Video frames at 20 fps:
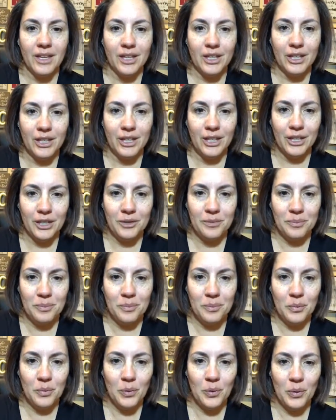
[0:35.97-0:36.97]
Good
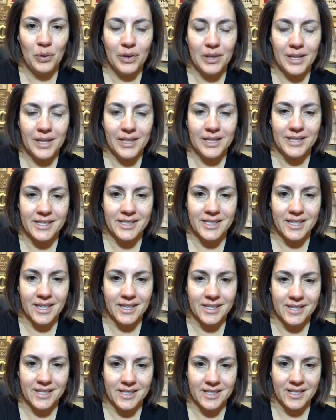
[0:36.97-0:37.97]
morning,
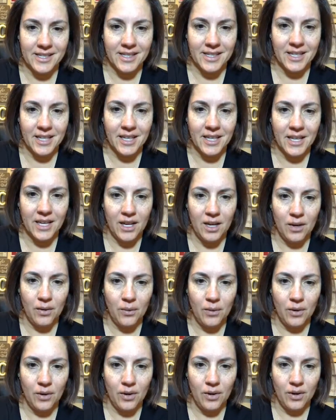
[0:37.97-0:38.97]
Destiny. How
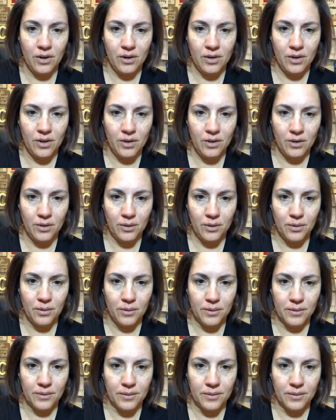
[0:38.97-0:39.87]
are you?